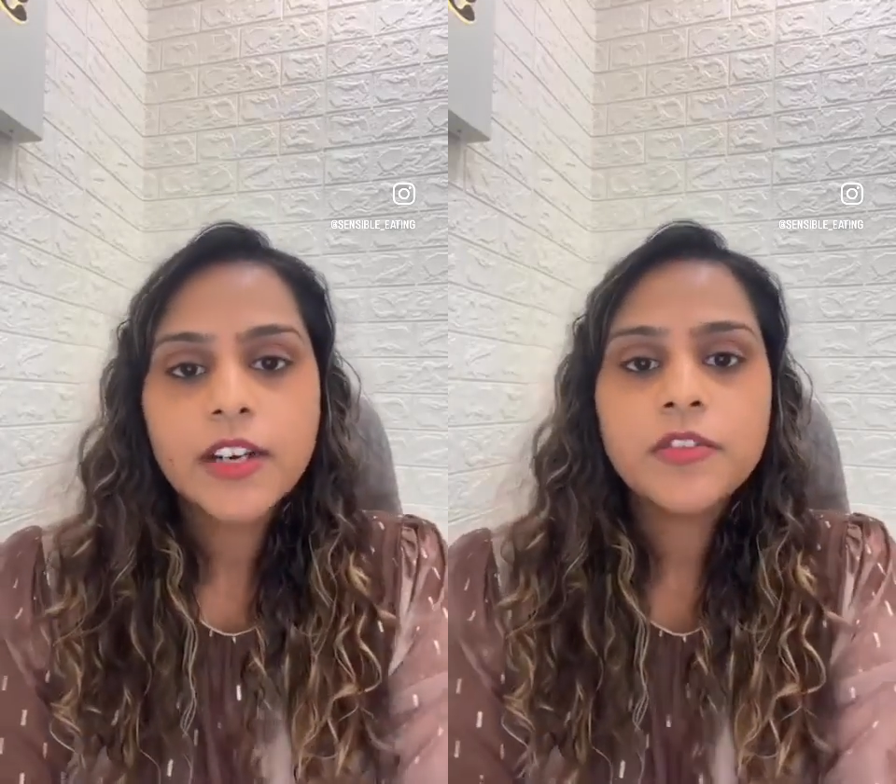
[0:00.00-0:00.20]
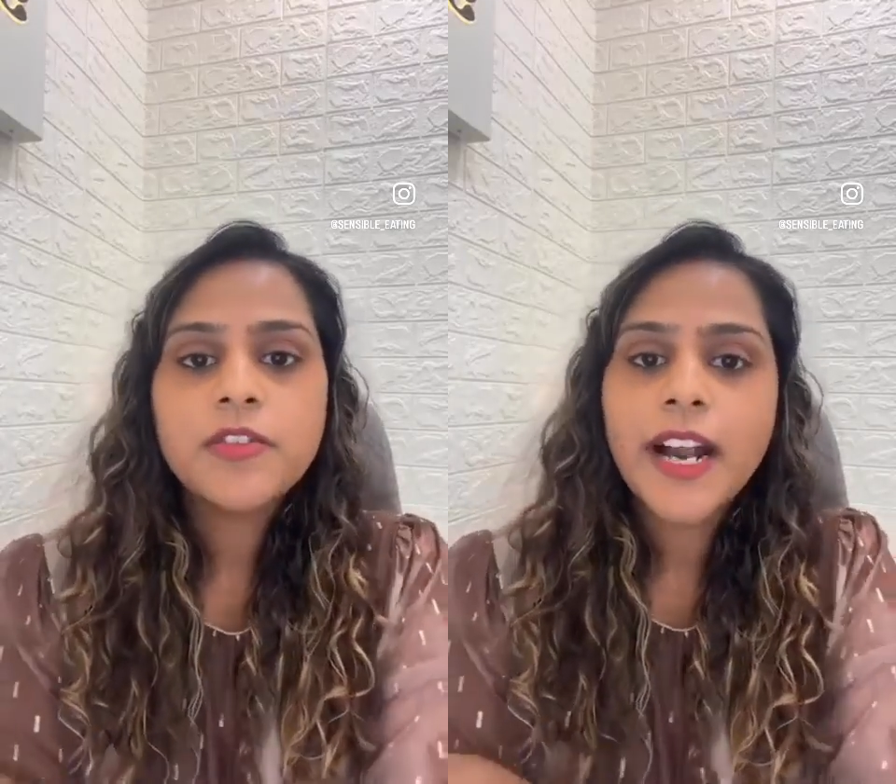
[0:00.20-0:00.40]

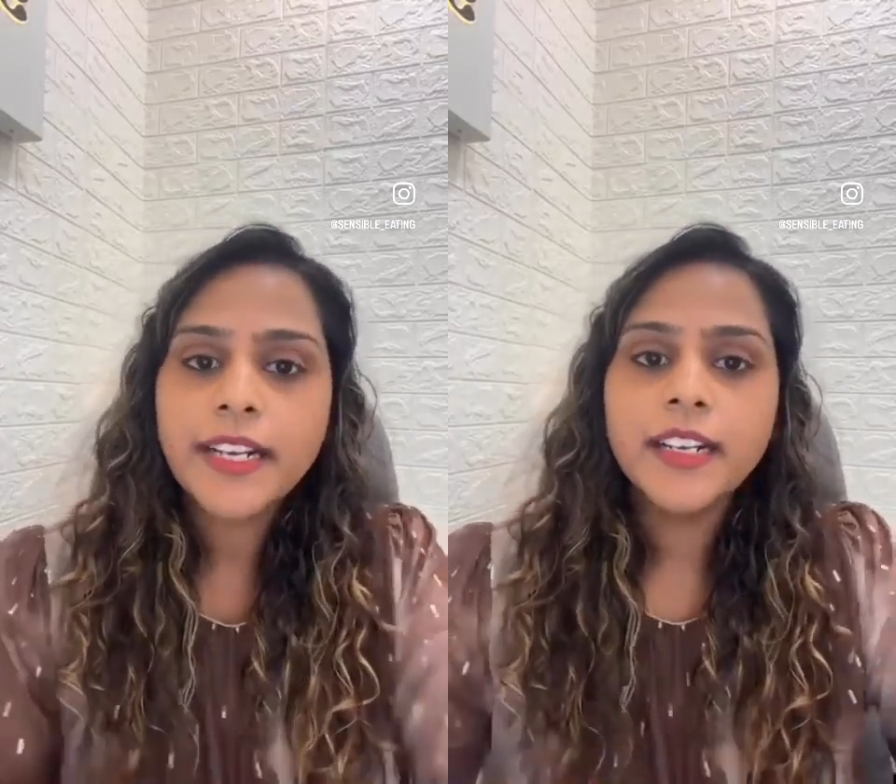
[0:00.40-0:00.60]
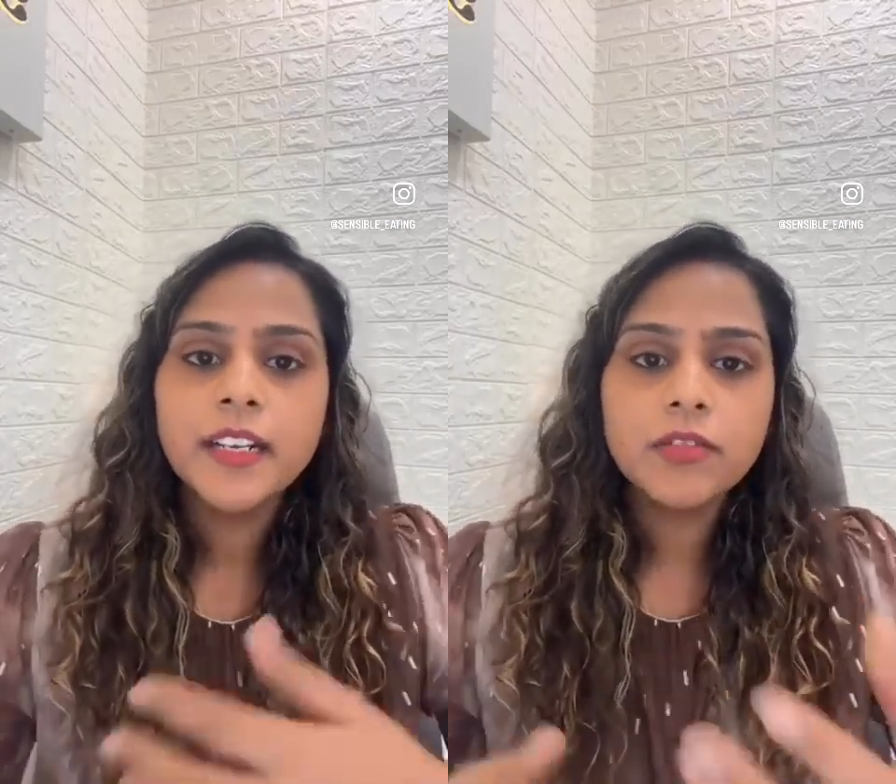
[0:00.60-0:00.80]

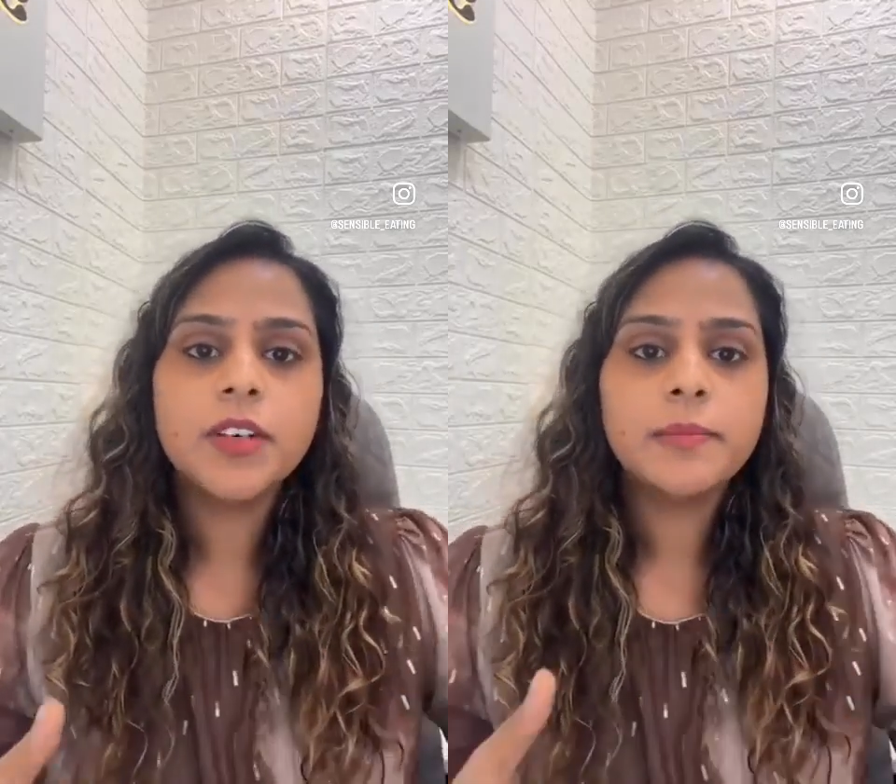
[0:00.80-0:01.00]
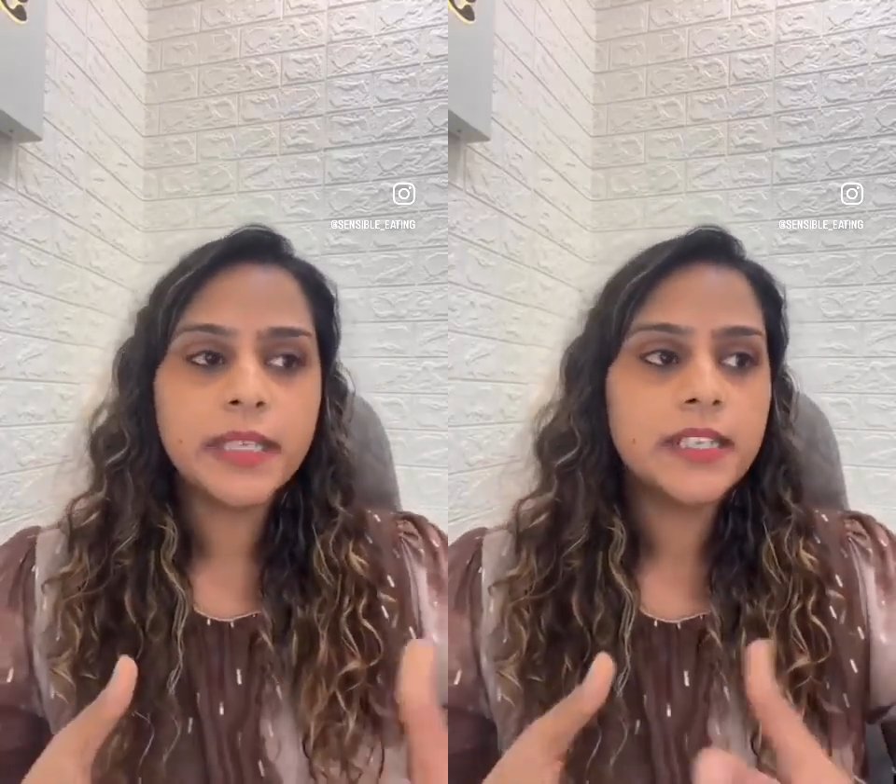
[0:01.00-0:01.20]
Fatty
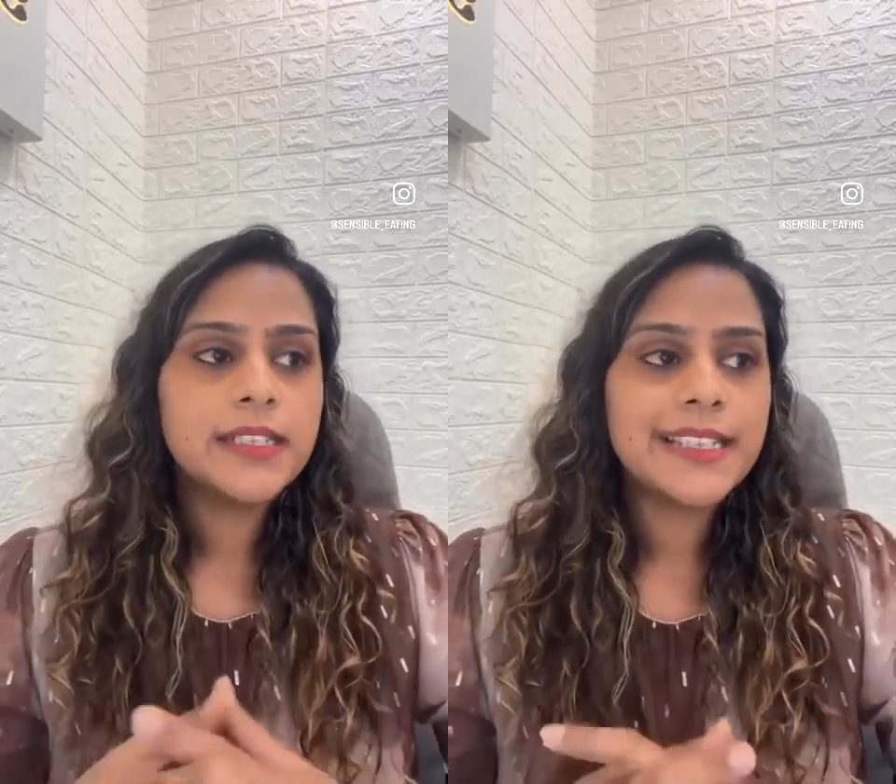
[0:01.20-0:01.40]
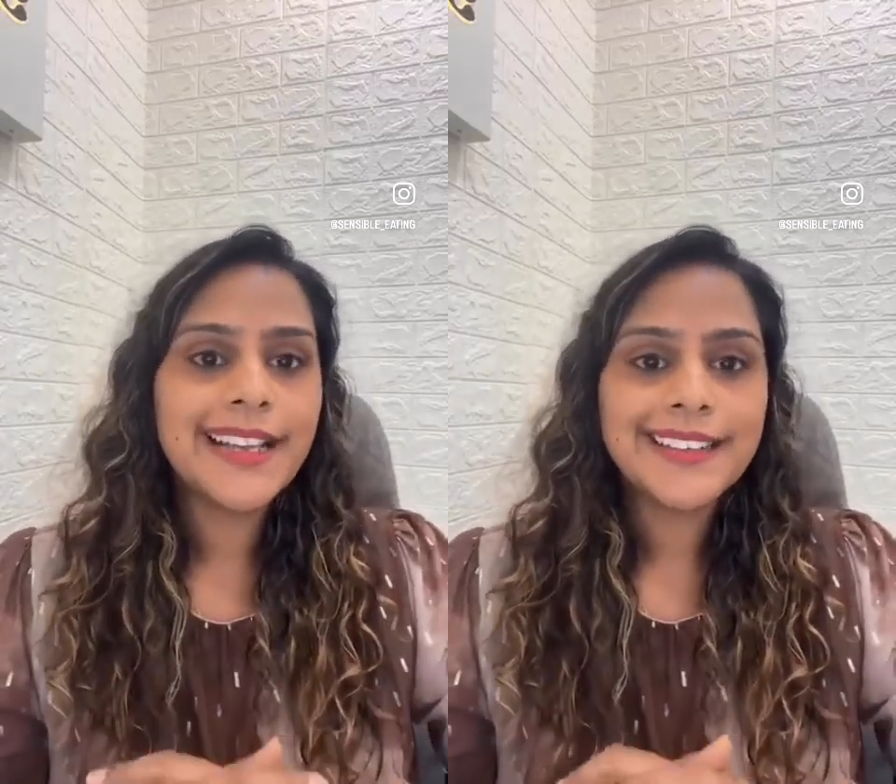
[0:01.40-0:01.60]
liver
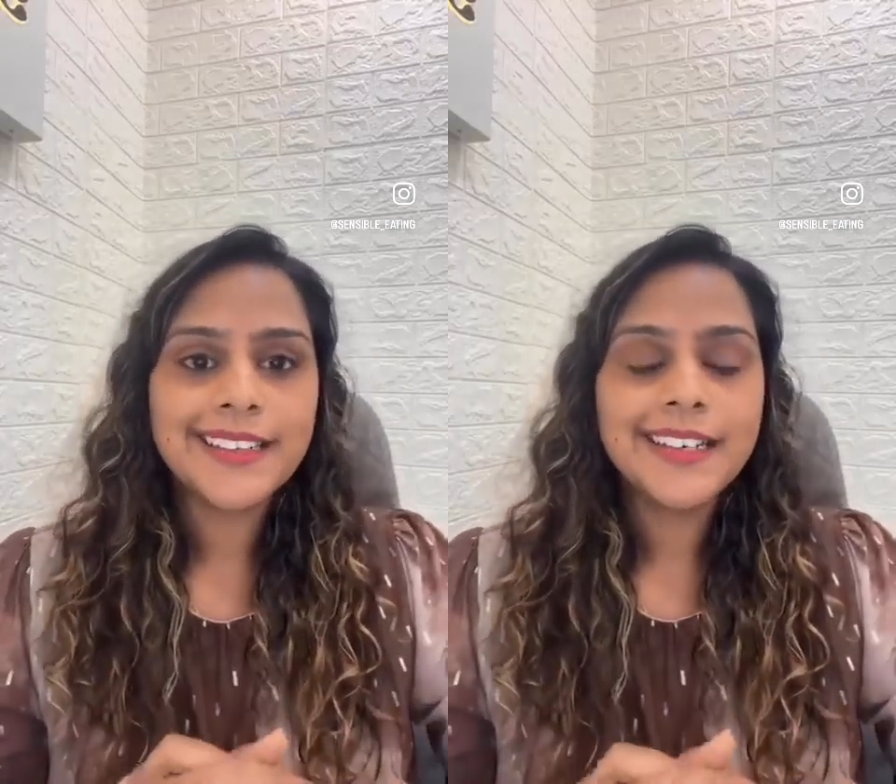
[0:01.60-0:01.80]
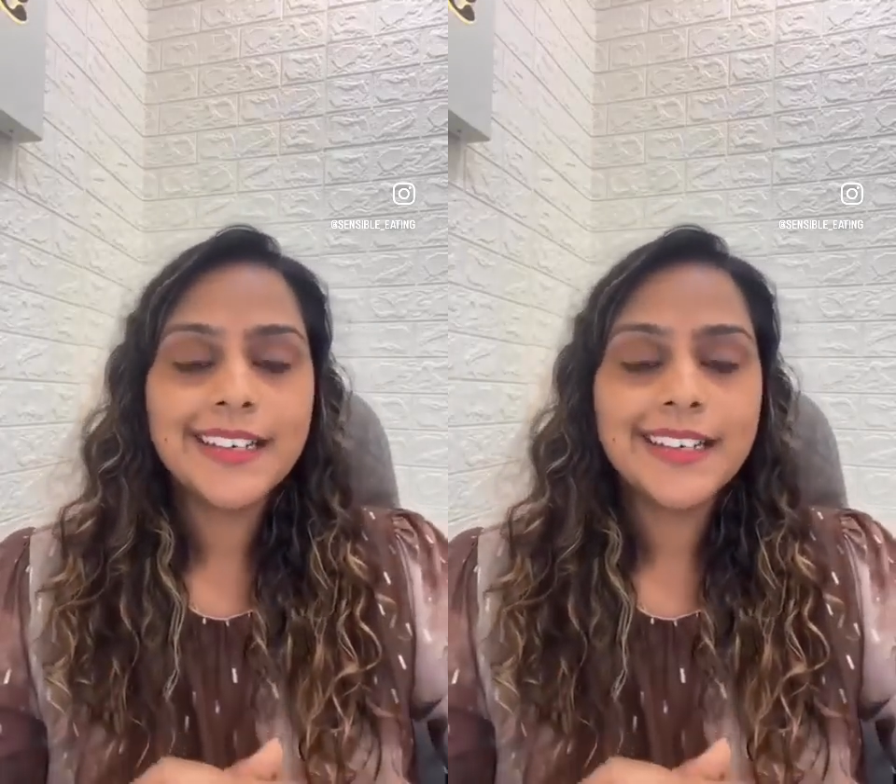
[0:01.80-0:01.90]
means that